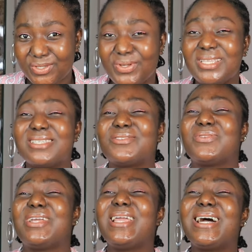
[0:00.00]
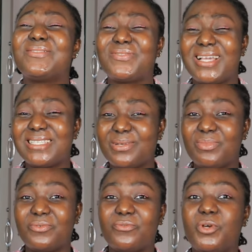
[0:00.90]
So it is very
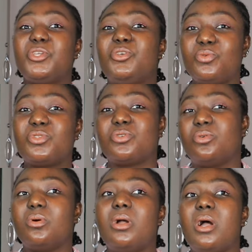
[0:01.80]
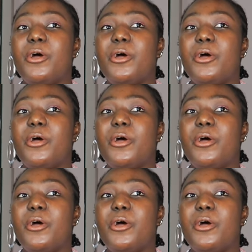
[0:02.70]
advisable for you to